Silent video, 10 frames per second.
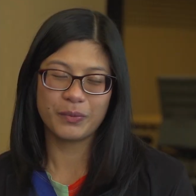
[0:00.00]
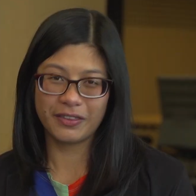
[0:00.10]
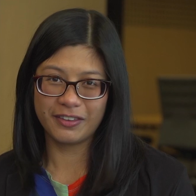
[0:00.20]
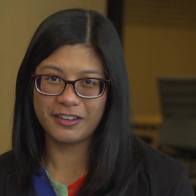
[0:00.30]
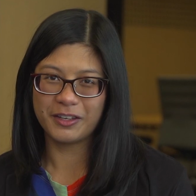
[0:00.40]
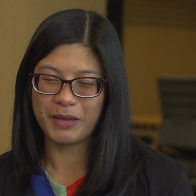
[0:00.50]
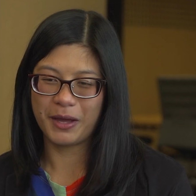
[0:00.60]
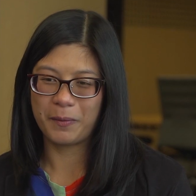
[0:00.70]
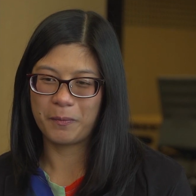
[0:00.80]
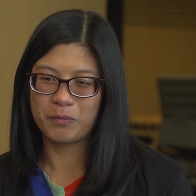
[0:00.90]
when thinking
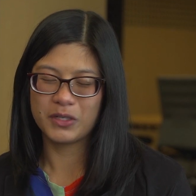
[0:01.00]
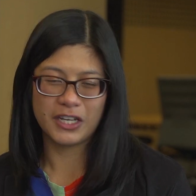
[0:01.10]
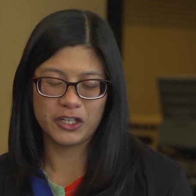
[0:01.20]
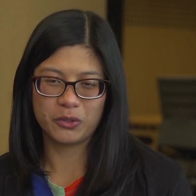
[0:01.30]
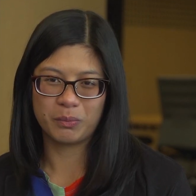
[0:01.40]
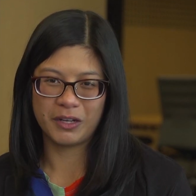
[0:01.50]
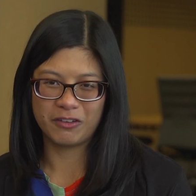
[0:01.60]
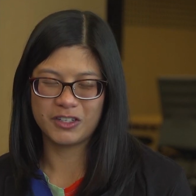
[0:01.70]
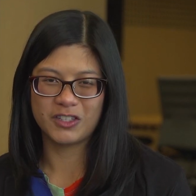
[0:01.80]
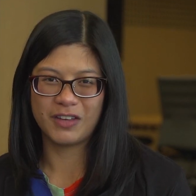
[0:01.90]
about potential
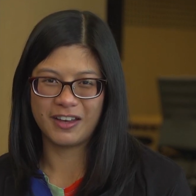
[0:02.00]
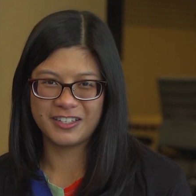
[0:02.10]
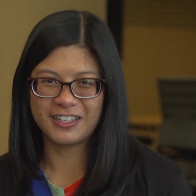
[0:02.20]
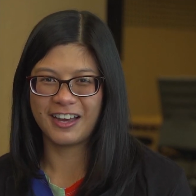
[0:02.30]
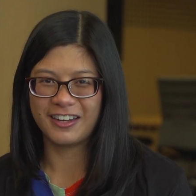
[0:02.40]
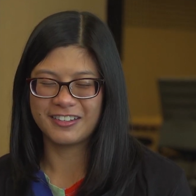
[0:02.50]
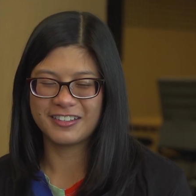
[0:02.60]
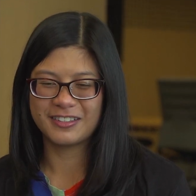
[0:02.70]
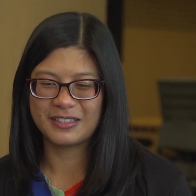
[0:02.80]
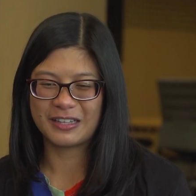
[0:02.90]
benefits for
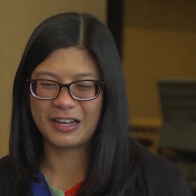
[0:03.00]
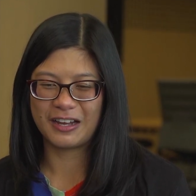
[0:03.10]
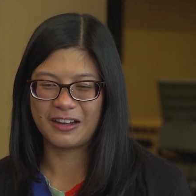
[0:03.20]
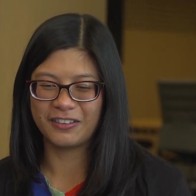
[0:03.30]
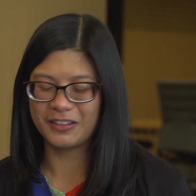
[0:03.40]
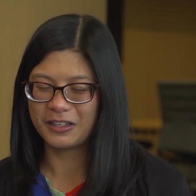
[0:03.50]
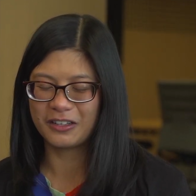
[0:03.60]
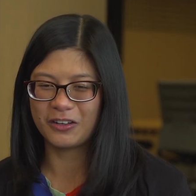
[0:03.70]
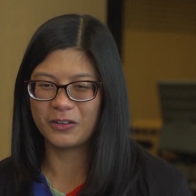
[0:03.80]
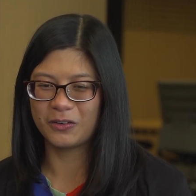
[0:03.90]
educators, I think
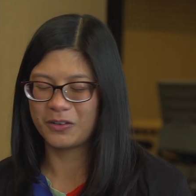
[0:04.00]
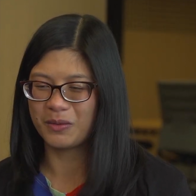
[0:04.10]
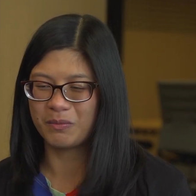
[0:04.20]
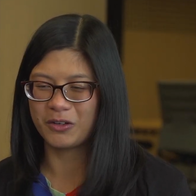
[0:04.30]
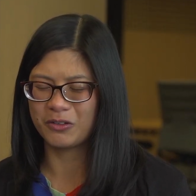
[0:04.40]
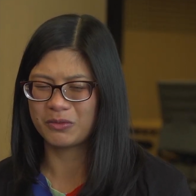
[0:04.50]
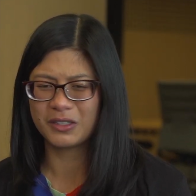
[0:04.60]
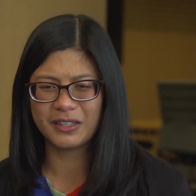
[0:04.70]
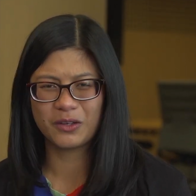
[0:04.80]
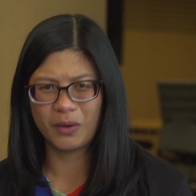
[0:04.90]
a lot of them are
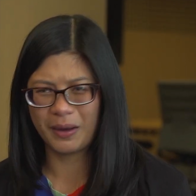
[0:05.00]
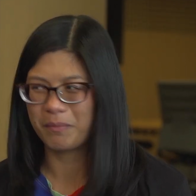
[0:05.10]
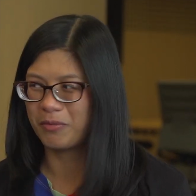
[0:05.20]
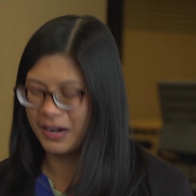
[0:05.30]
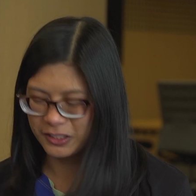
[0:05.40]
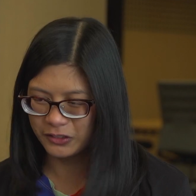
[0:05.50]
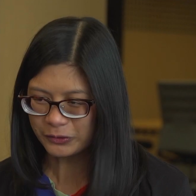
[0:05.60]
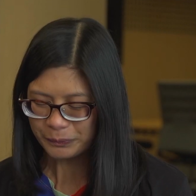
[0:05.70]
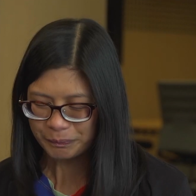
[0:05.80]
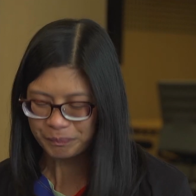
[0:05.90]
really quite practical.